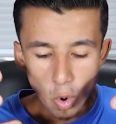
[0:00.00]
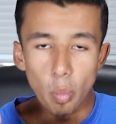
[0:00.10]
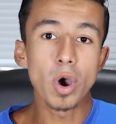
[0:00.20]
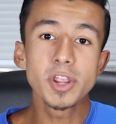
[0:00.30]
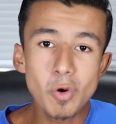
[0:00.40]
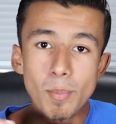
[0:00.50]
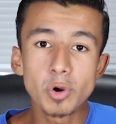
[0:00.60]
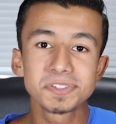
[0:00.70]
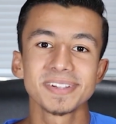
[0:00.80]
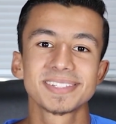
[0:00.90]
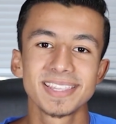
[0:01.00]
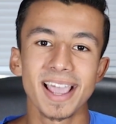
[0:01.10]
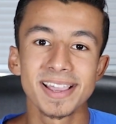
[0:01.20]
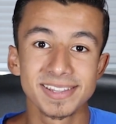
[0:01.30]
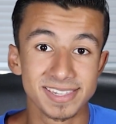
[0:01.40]
what are you most
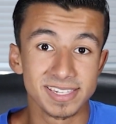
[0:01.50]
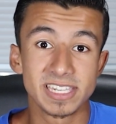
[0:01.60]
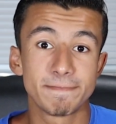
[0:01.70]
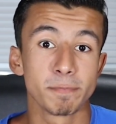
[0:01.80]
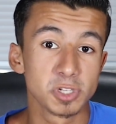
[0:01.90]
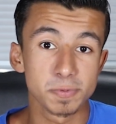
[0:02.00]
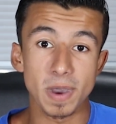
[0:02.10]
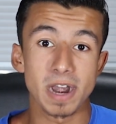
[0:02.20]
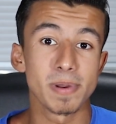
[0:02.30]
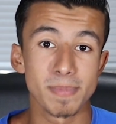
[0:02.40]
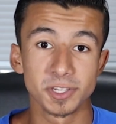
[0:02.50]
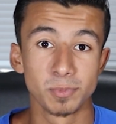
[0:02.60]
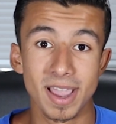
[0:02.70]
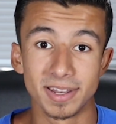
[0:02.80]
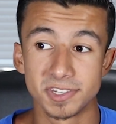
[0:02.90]
excited to see from Spider-Man Miles
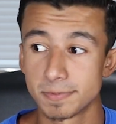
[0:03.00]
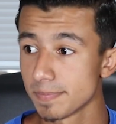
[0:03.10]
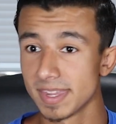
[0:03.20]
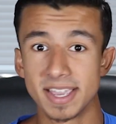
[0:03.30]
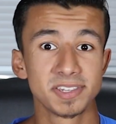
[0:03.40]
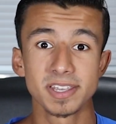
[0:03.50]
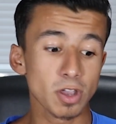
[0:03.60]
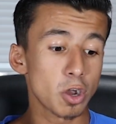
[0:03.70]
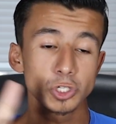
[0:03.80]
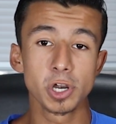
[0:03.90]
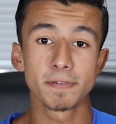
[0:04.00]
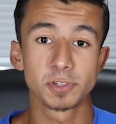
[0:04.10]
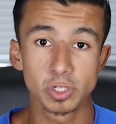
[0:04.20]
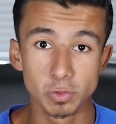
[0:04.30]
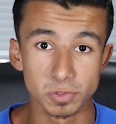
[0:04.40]
Morales? Is it the alternative
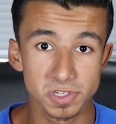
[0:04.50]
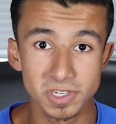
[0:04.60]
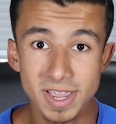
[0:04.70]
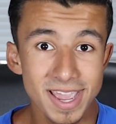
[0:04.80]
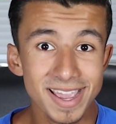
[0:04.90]
suits?